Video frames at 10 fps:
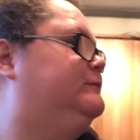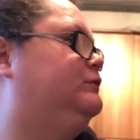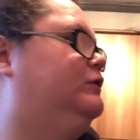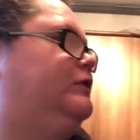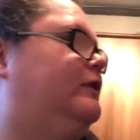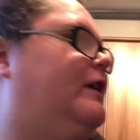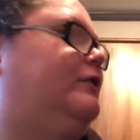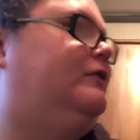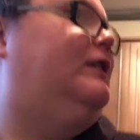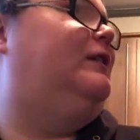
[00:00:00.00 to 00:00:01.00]
Just
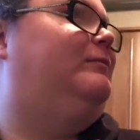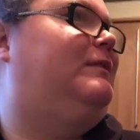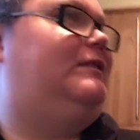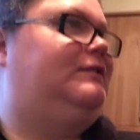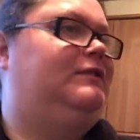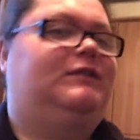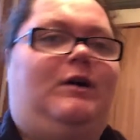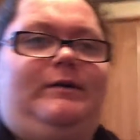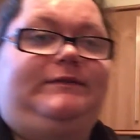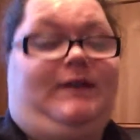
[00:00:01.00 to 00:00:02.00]
seeing if my sister's
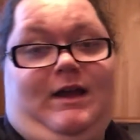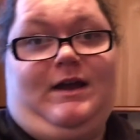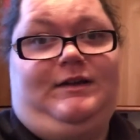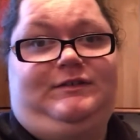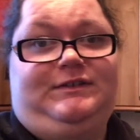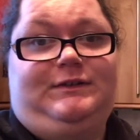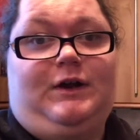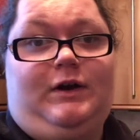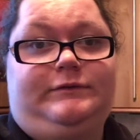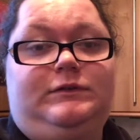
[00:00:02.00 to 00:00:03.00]
going, and she's
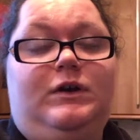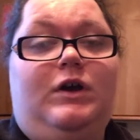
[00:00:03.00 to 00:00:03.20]
gone.